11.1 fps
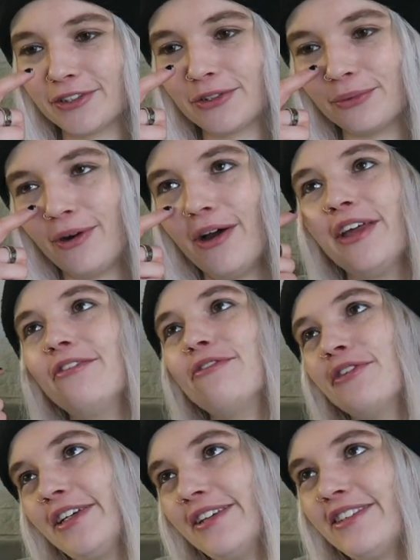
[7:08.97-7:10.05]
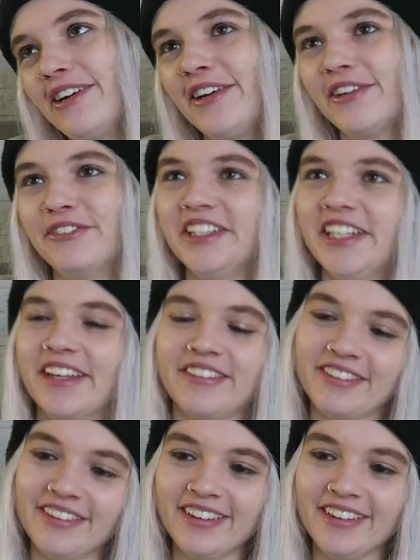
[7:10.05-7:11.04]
crying for the entire weekend.